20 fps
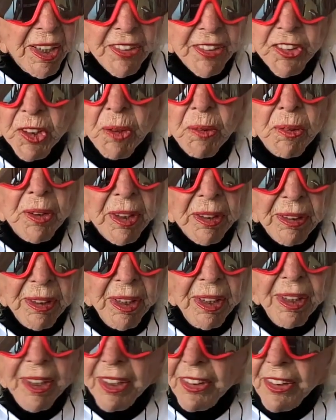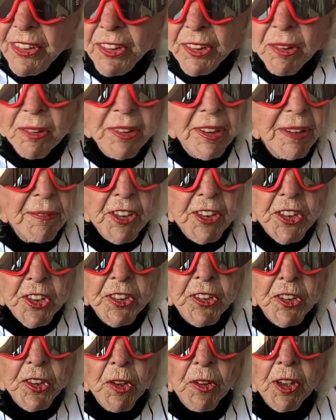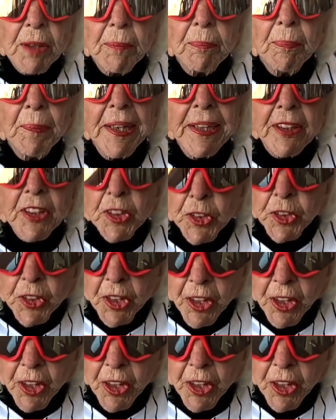a token. Don't give us a token. Amen,